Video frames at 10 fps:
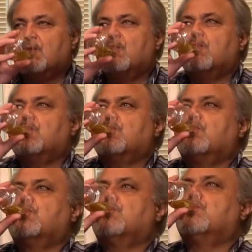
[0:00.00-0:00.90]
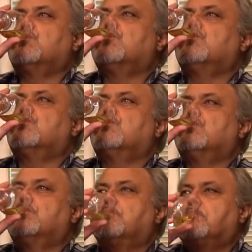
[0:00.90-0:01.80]

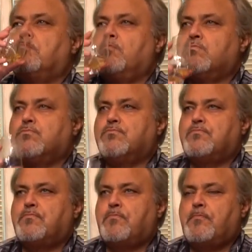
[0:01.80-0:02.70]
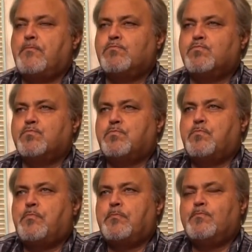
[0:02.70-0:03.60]

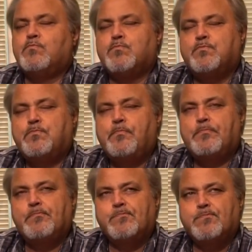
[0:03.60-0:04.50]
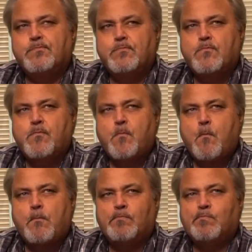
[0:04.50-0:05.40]

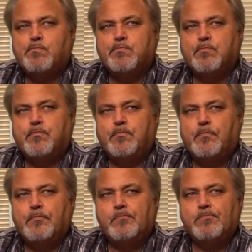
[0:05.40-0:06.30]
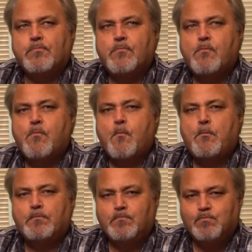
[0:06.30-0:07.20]

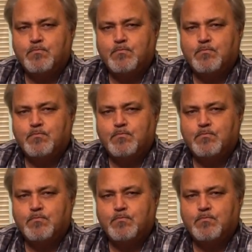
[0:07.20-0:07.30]
(no one is talking)